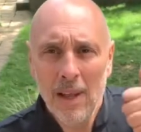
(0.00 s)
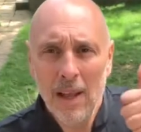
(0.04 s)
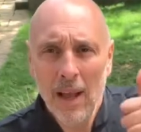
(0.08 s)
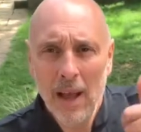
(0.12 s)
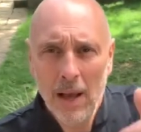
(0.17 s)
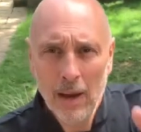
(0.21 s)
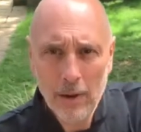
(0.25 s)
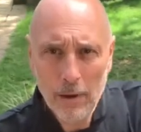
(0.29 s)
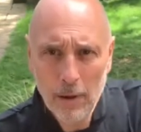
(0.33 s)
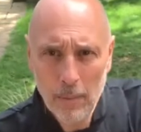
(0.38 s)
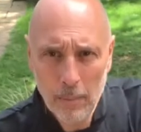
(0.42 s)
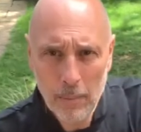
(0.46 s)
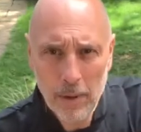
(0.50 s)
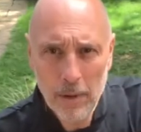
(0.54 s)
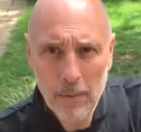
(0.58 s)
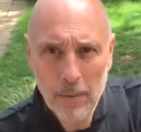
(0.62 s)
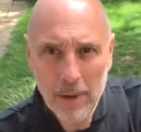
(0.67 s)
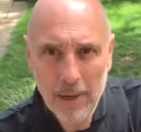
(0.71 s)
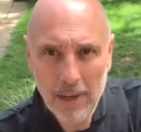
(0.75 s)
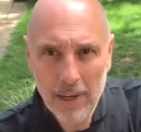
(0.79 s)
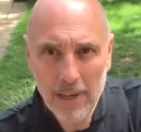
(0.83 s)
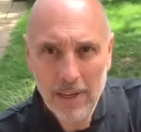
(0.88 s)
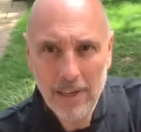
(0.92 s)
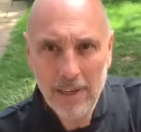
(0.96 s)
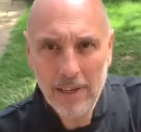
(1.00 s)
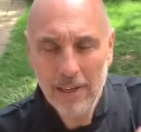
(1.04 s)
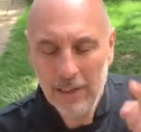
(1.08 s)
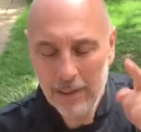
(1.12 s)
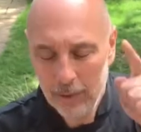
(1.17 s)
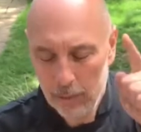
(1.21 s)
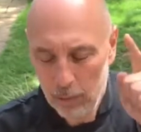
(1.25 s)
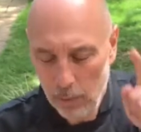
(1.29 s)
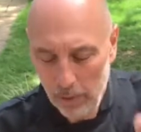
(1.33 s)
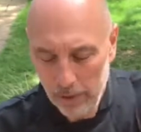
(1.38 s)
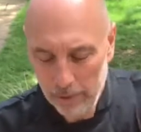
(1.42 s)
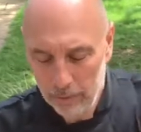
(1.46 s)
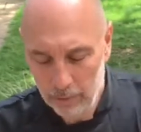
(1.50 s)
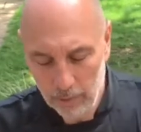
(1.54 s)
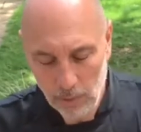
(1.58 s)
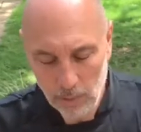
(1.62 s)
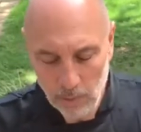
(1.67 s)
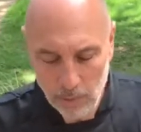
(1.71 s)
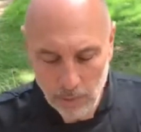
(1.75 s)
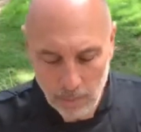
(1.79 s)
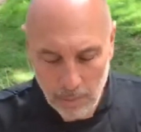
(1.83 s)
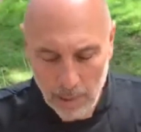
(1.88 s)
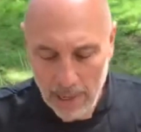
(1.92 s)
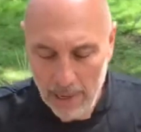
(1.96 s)
and community is what it's
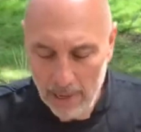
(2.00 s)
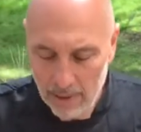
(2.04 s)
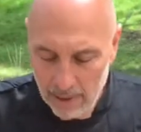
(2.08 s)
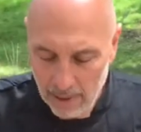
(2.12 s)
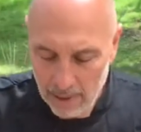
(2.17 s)
all about.